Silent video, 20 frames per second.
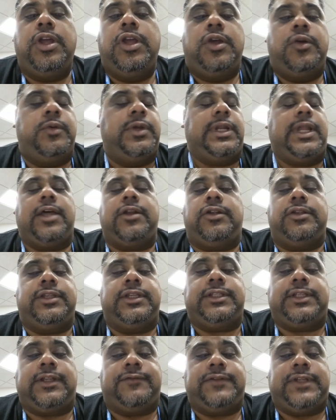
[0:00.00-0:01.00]
we allowed all this
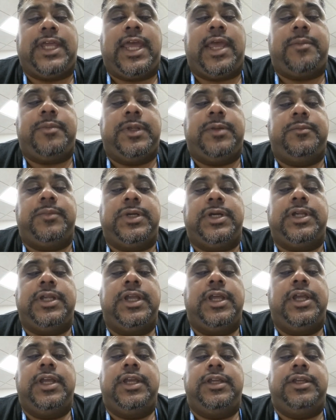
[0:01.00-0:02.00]
stuff to happen, but
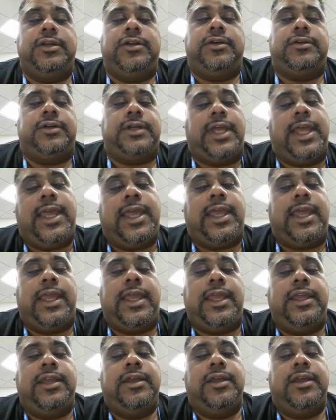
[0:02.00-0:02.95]
hey,